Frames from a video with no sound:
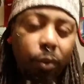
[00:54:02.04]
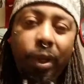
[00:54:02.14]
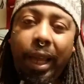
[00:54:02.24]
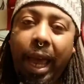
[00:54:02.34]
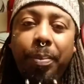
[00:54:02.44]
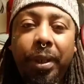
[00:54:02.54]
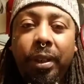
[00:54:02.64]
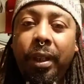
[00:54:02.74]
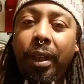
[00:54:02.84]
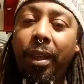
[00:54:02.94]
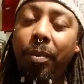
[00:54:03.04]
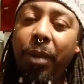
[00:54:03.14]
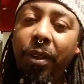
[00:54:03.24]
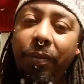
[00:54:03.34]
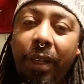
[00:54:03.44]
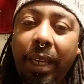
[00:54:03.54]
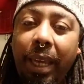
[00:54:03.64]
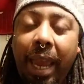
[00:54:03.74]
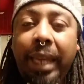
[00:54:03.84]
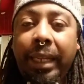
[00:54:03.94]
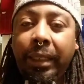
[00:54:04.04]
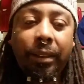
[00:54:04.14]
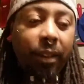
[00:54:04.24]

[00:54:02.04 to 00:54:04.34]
what happened in the motherfucking 80s. The